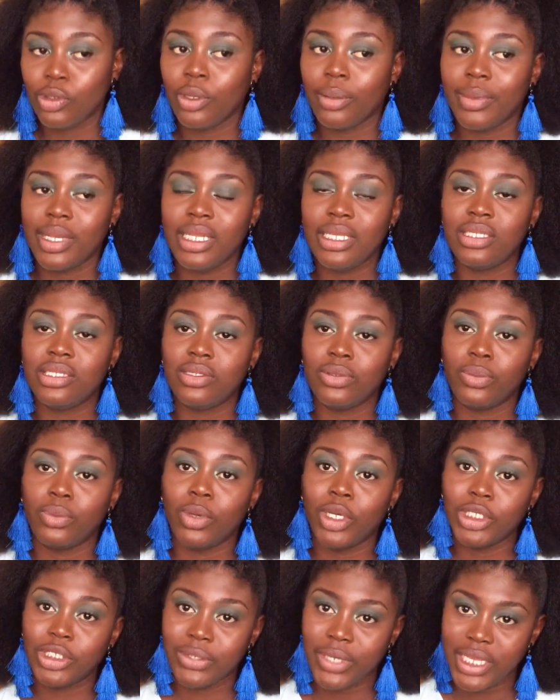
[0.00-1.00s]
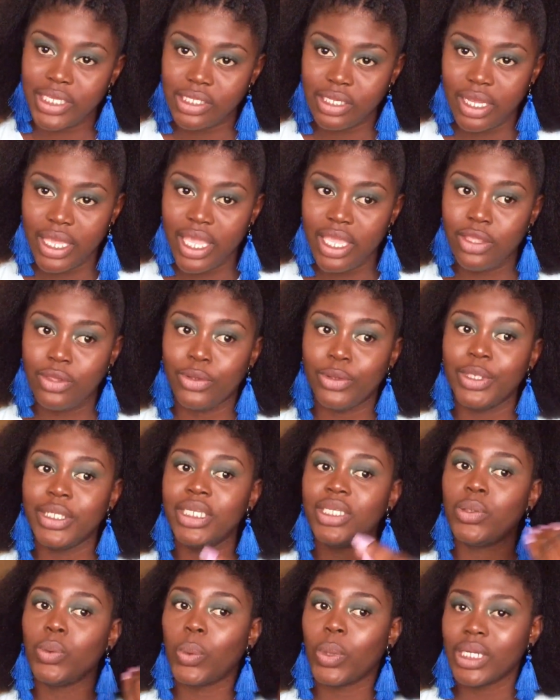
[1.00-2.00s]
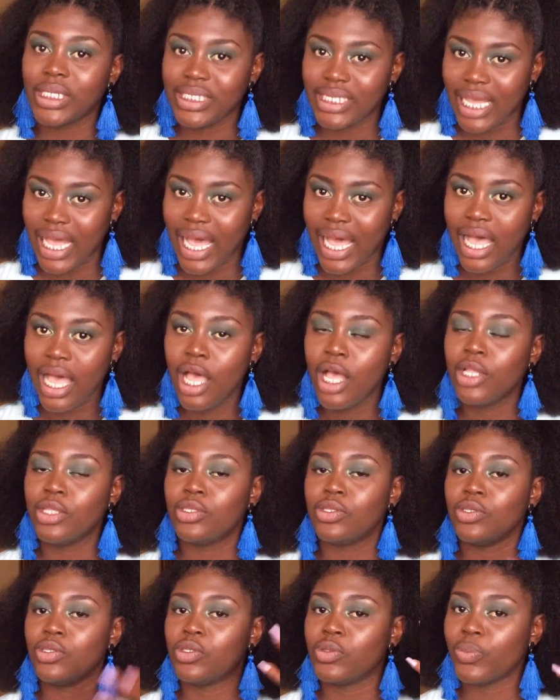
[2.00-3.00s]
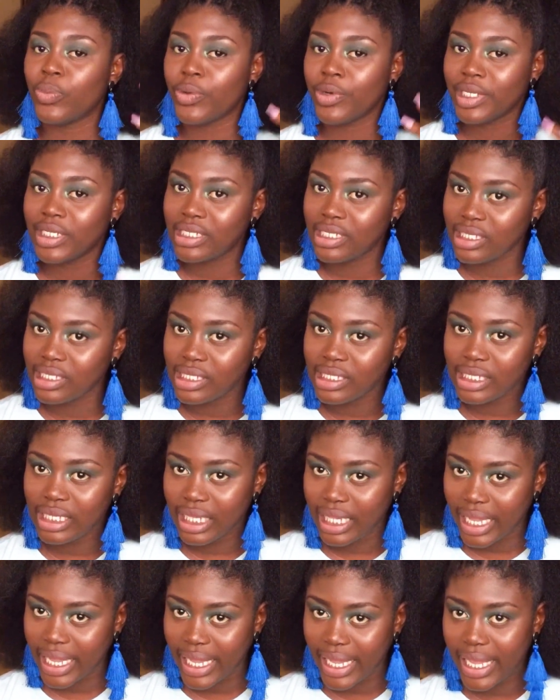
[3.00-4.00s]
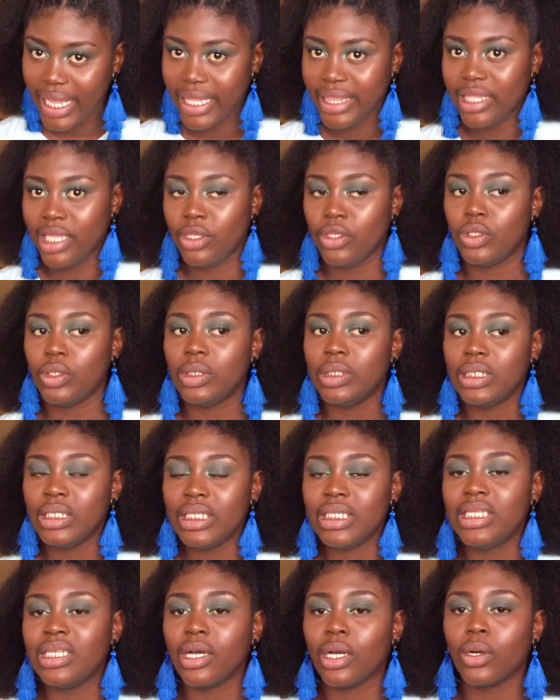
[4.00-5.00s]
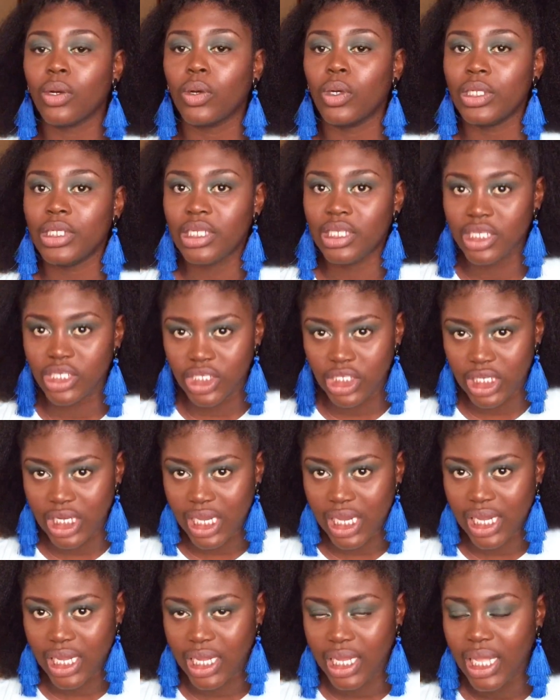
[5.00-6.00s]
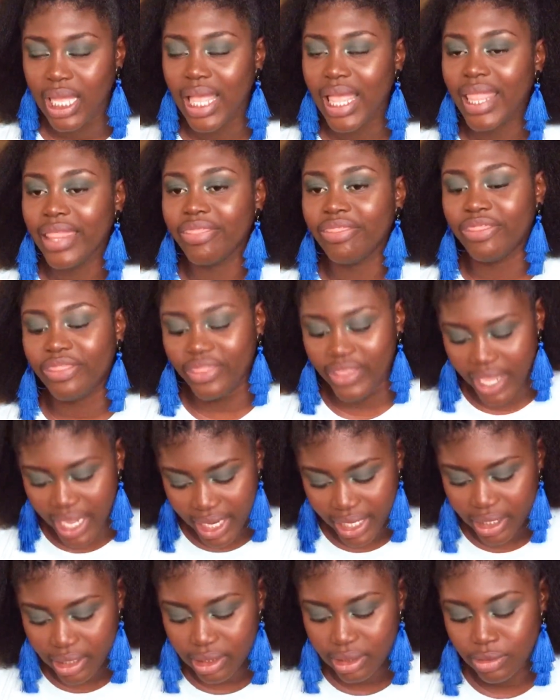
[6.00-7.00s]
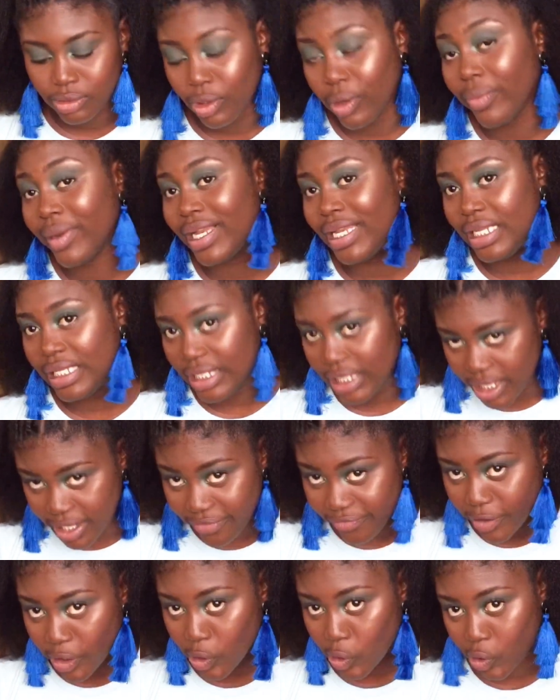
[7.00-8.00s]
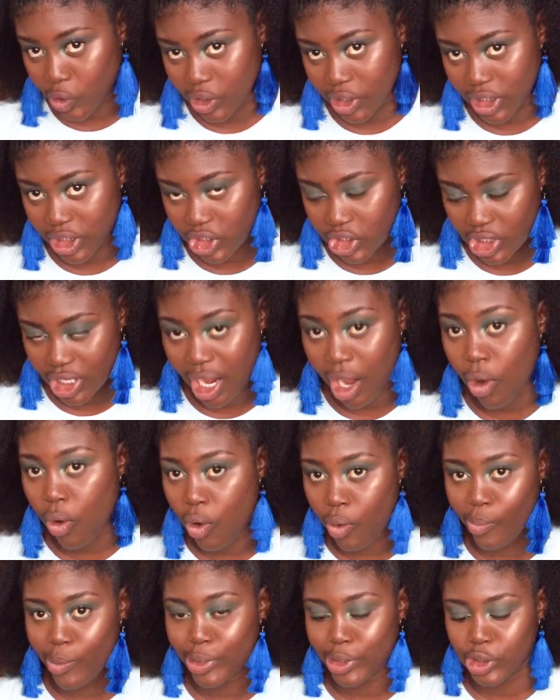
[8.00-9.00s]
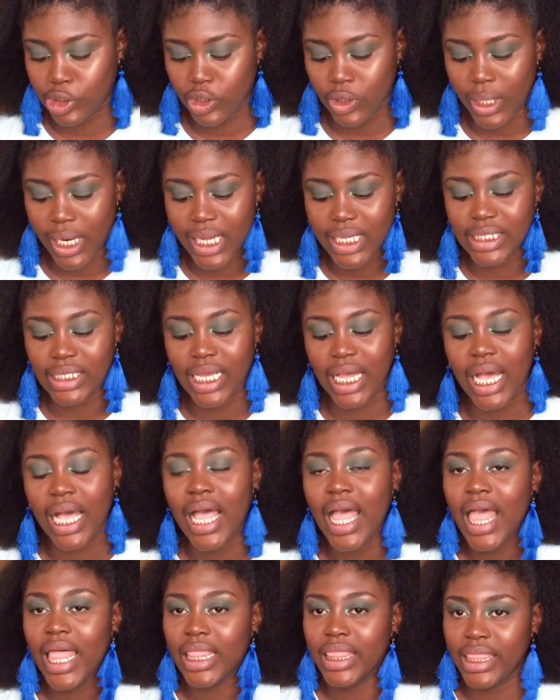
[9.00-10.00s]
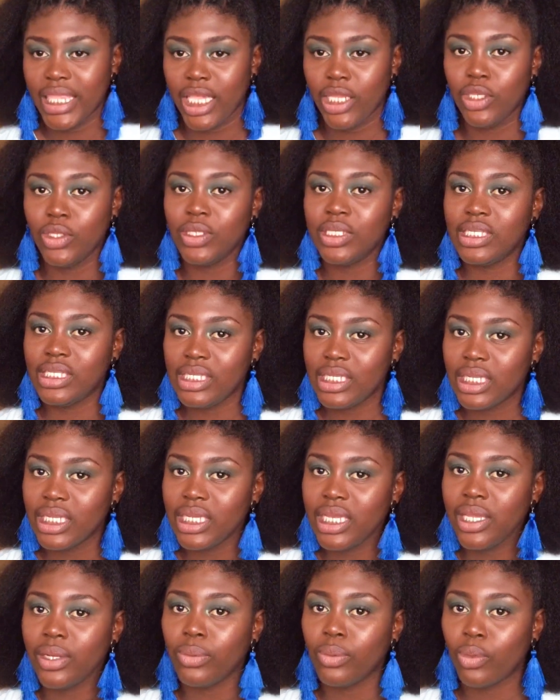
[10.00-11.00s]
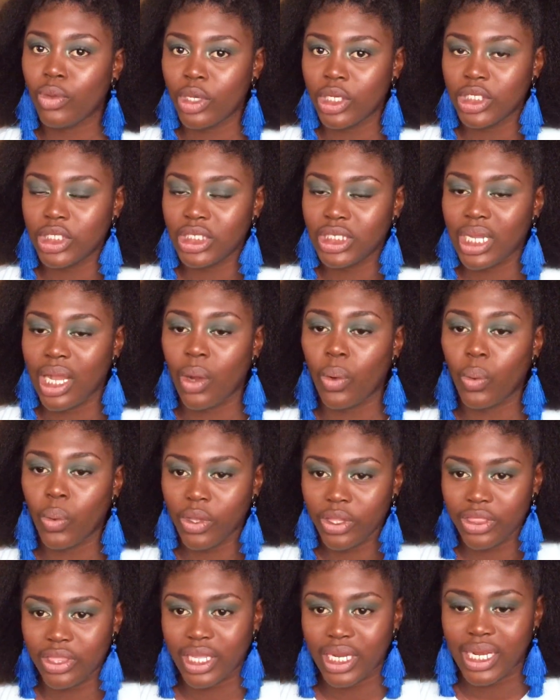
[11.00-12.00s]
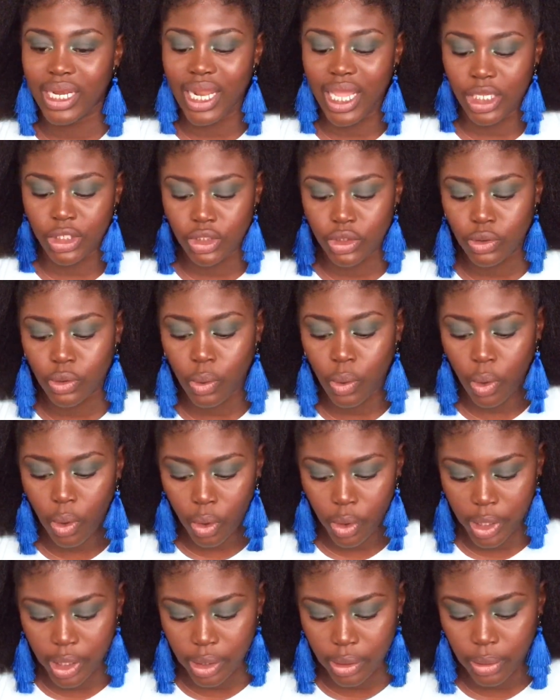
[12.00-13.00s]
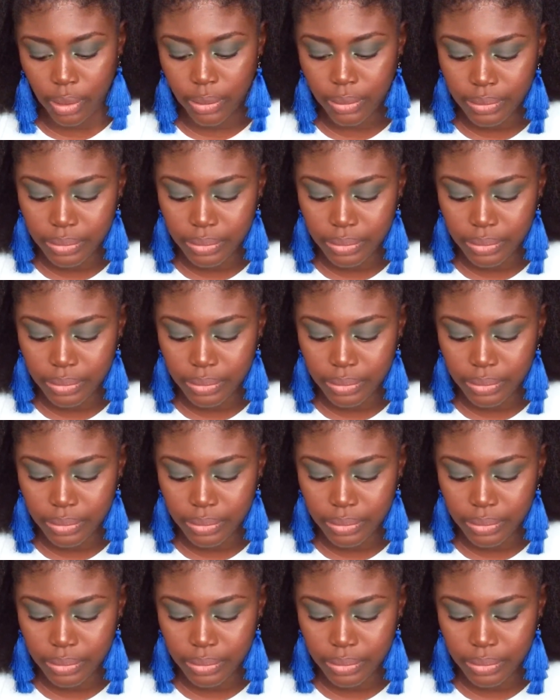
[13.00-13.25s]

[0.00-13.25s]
normally to moisturize your hair you need water to spritz into the hair, then you need a conditioner, then normally leave-in conditioner or moisturizer, then you seal in moisture with a natural oil.